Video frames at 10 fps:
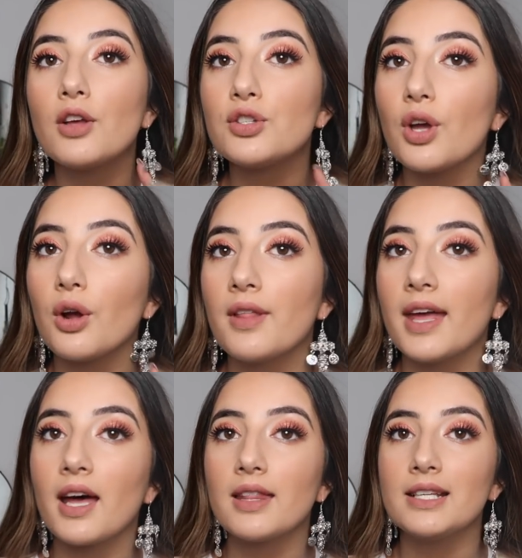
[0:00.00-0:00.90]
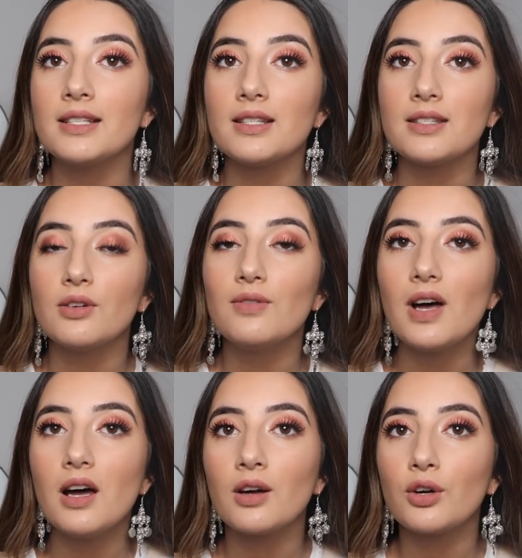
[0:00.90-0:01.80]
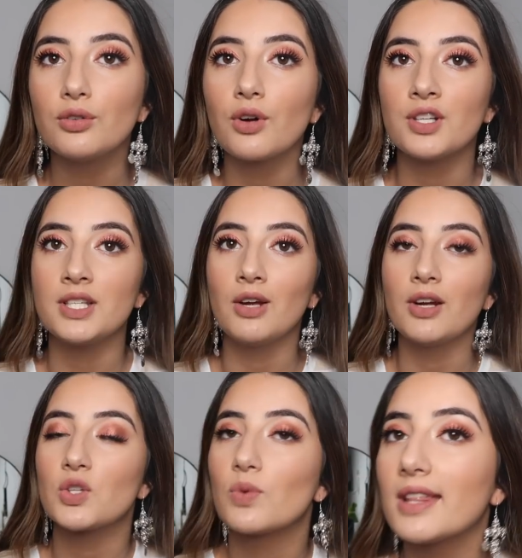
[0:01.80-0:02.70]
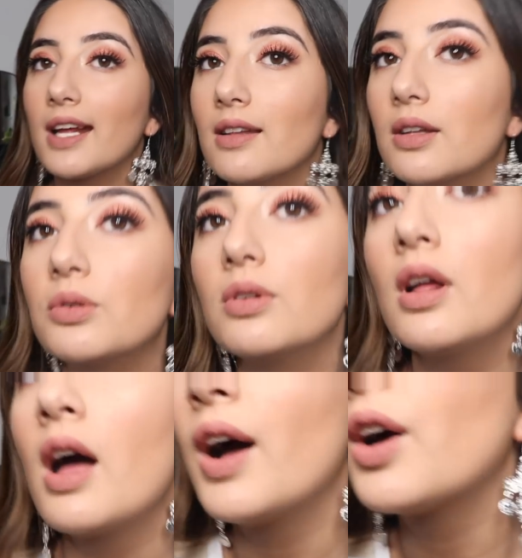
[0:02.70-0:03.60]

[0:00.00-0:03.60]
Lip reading: So they are these silver cross earrings with like little